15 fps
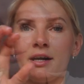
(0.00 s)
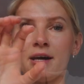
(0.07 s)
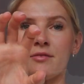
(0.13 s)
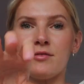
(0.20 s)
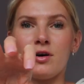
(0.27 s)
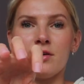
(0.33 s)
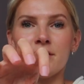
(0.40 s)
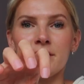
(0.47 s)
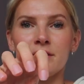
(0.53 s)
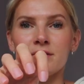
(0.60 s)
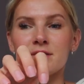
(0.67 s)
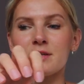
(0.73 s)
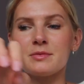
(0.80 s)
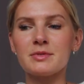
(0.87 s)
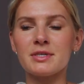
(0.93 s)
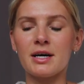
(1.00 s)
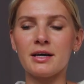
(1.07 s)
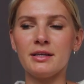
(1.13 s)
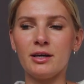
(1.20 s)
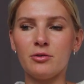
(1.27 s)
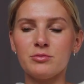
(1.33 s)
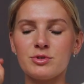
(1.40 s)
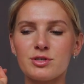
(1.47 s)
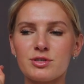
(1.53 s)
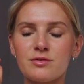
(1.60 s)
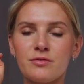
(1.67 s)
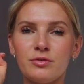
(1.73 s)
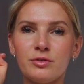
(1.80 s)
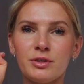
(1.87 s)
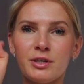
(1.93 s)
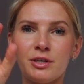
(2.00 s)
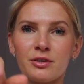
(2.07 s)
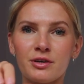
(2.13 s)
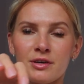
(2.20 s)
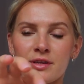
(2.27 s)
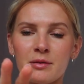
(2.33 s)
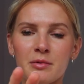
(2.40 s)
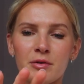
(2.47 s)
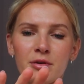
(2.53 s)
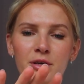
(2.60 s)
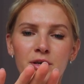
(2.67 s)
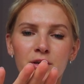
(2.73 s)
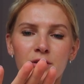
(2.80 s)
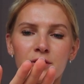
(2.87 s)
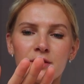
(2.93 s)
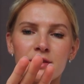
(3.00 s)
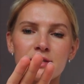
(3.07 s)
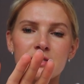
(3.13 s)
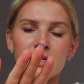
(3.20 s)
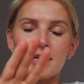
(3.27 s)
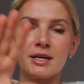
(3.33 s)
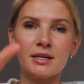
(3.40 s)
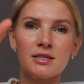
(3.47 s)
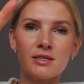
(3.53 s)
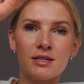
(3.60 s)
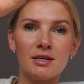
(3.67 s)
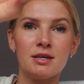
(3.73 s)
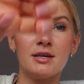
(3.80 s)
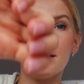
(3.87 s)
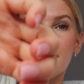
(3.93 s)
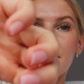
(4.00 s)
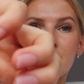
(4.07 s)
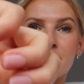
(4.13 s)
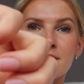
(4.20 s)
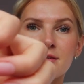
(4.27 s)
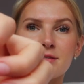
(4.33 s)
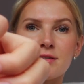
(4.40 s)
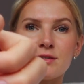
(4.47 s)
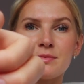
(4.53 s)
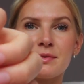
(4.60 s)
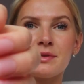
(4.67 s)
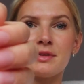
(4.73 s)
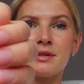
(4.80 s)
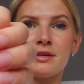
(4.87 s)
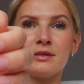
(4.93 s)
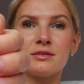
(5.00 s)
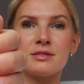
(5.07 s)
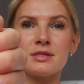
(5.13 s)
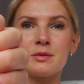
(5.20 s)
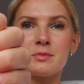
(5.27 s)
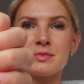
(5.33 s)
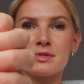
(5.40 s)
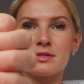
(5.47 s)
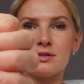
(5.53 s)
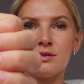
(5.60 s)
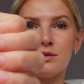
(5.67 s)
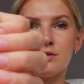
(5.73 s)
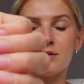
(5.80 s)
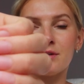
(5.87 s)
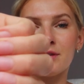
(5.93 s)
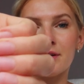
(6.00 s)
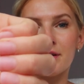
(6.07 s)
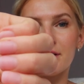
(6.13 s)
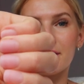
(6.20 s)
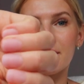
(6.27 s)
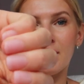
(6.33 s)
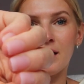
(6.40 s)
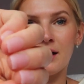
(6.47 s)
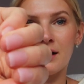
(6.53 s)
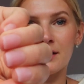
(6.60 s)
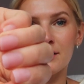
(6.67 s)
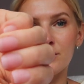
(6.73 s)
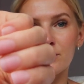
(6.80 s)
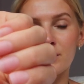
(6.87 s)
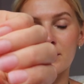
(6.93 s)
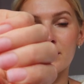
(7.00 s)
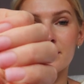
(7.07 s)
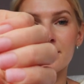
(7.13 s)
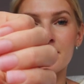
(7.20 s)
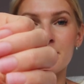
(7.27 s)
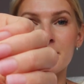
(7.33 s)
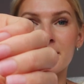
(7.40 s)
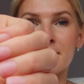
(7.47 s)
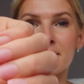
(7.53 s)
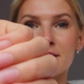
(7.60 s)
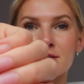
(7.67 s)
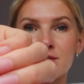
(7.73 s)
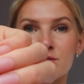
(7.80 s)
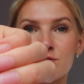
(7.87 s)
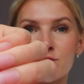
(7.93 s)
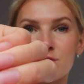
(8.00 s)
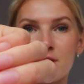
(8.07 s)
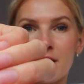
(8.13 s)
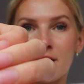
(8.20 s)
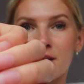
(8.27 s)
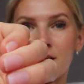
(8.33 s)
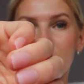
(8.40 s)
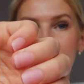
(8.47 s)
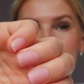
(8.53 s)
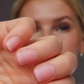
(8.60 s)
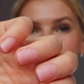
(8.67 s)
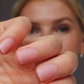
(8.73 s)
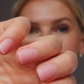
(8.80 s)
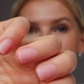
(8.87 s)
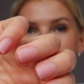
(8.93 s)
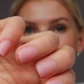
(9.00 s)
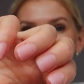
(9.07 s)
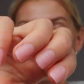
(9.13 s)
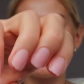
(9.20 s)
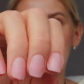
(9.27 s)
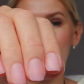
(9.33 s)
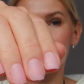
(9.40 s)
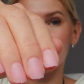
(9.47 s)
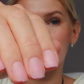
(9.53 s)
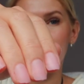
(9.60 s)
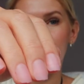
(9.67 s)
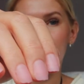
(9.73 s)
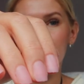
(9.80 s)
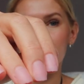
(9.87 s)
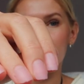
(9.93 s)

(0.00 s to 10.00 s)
I have all the nail tips on. Now I'm just fully curing them. I already cured this hand. This is what the nail tips look like on. You can leave them like this and just add a gel top coat and you'll be good